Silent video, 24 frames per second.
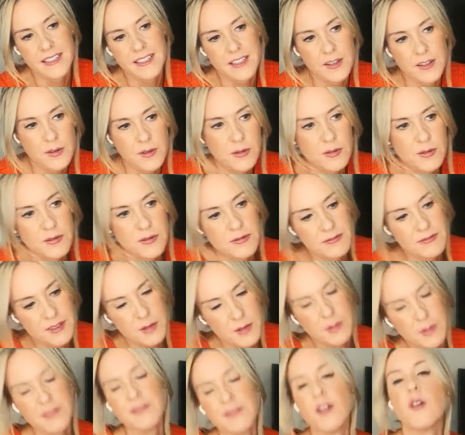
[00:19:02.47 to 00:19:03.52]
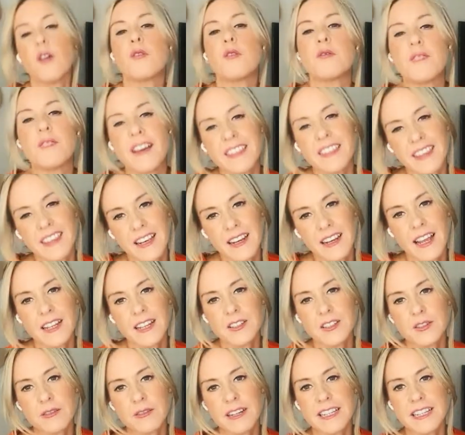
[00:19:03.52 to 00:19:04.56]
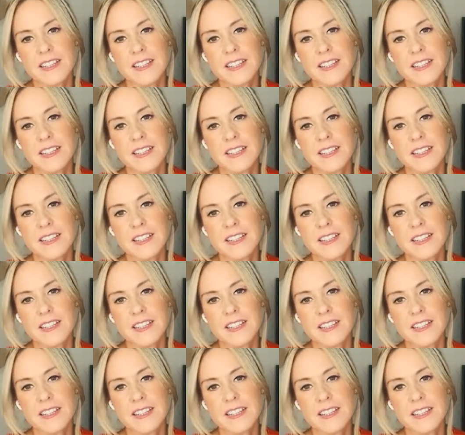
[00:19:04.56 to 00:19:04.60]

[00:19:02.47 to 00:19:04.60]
you evolve, I think, naturally.